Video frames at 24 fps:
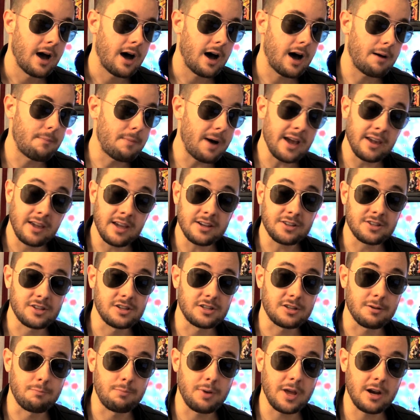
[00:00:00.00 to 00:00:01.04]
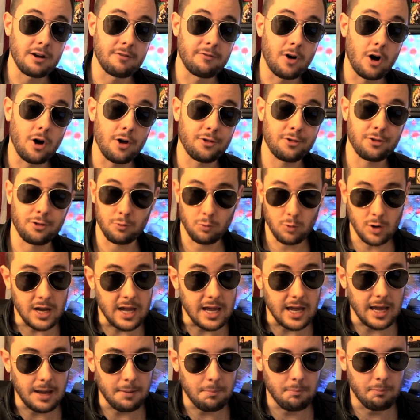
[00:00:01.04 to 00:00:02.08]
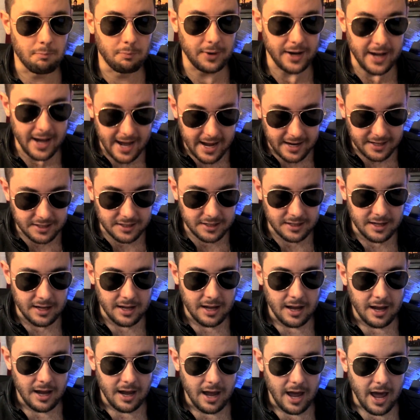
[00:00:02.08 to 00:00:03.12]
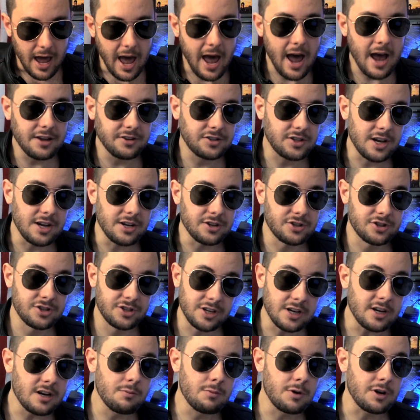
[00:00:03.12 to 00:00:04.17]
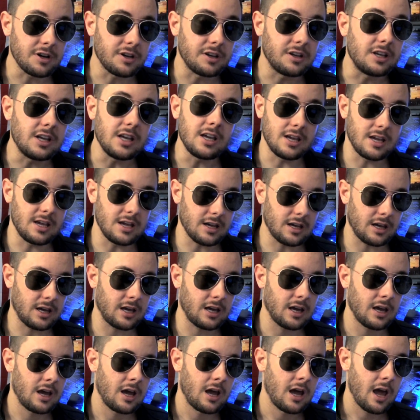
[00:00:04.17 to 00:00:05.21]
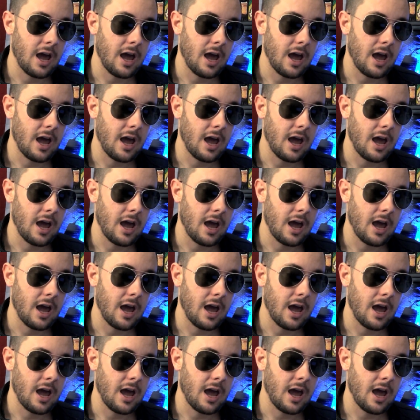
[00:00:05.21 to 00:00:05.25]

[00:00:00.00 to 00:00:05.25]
My guess is a bit of all three, but as a cinema geek,